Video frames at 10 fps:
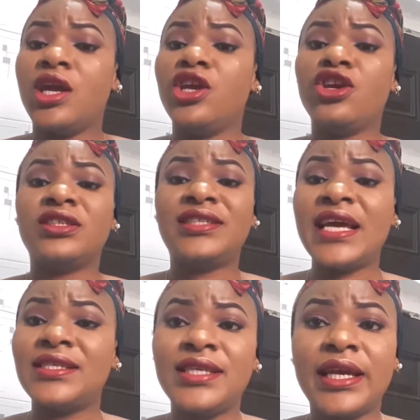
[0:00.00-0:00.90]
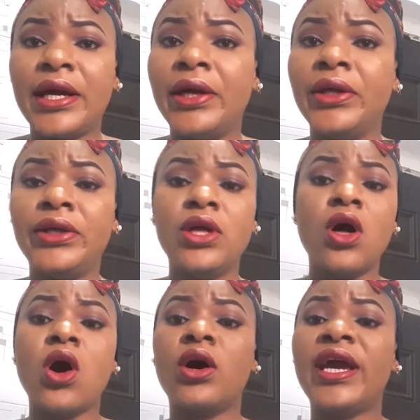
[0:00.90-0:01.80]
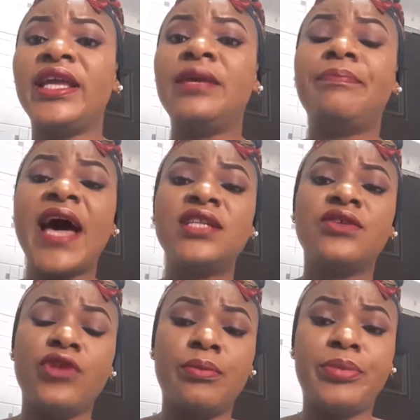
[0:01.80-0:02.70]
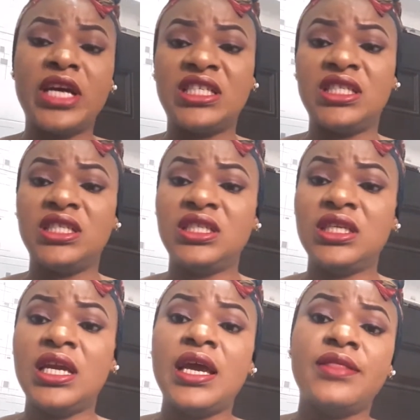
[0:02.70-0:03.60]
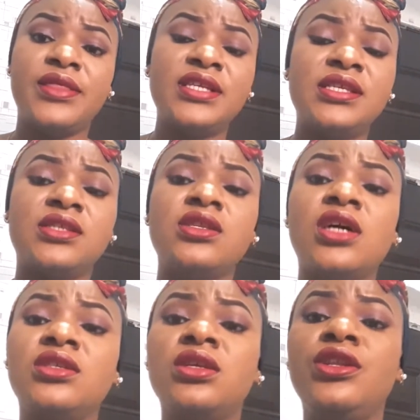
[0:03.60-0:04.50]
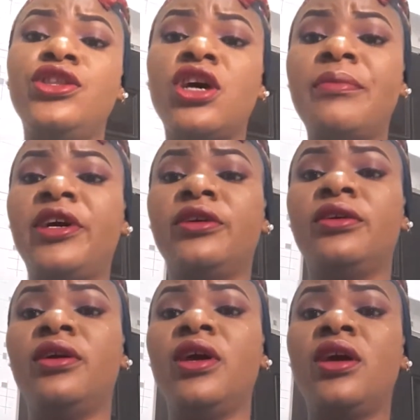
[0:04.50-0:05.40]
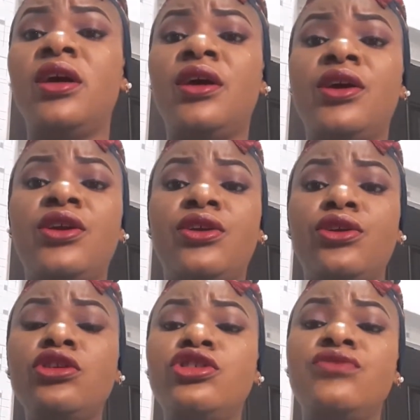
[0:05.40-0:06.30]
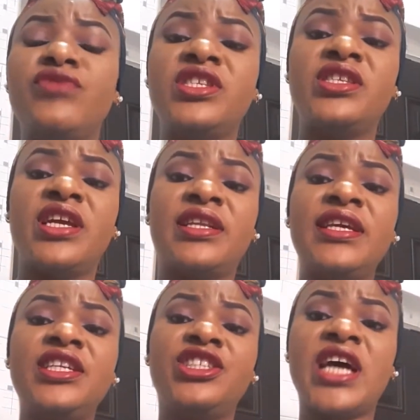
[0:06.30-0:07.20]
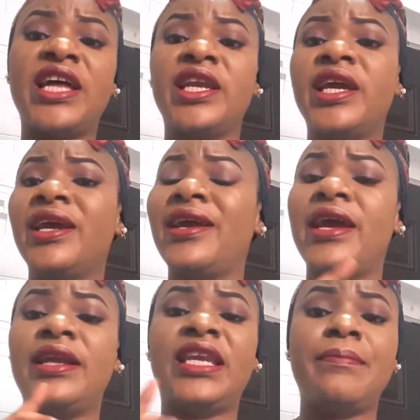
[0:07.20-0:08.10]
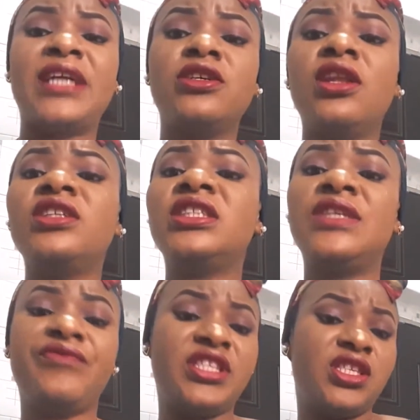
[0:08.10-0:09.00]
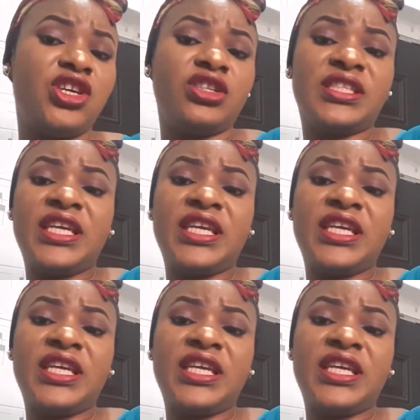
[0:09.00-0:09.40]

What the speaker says: in your testicle, or any part of your body. This is not normal. You should visit a clinician, a dermatologist if it's in your